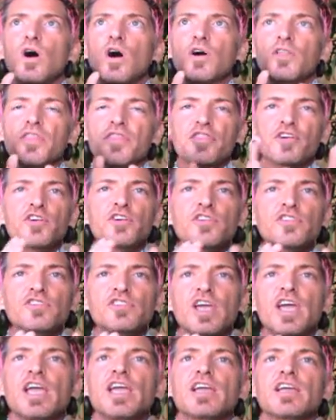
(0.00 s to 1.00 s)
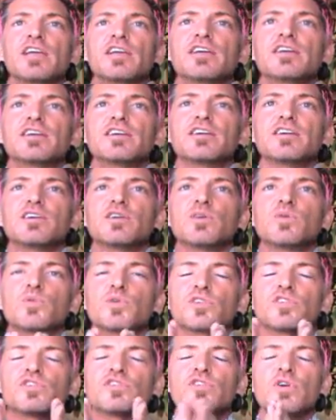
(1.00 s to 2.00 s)
on Thursday,
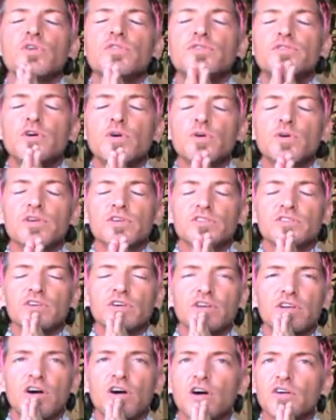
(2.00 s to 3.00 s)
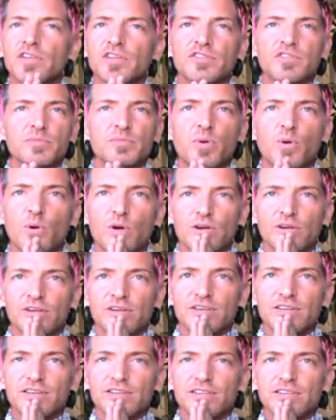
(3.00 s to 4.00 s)
we're so focused on all that's
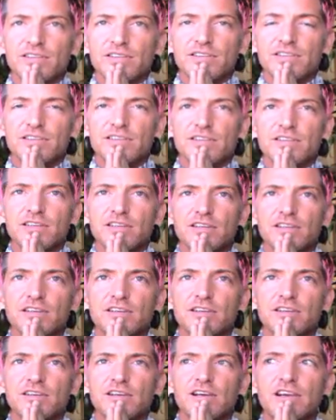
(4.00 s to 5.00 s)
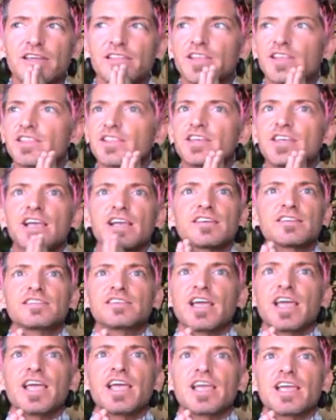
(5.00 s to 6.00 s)
important. And then the next
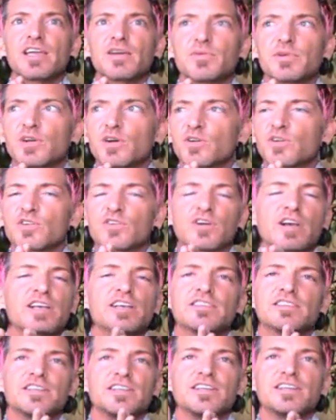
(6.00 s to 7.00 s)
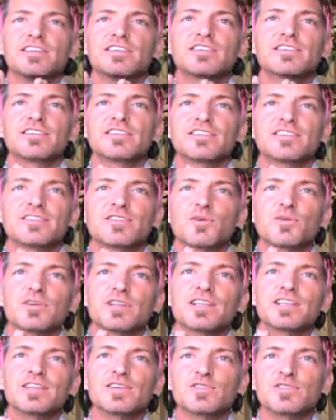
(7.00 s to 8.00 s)
day, we go crazy,
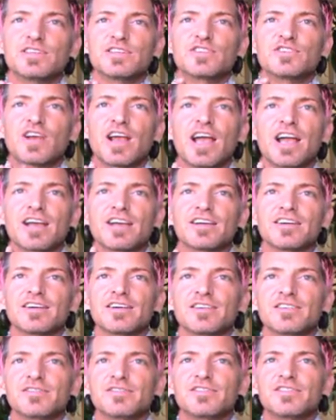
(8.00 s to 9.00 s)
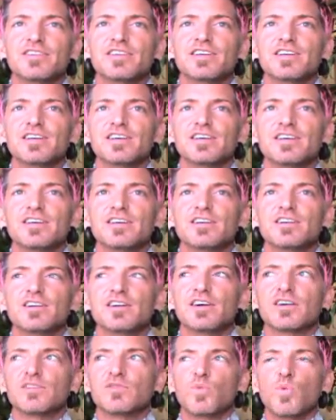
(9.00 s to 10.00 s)
totally losing track of
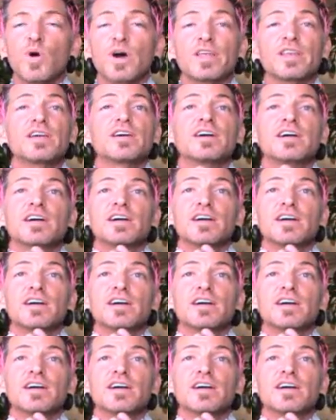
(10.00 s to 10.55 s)
what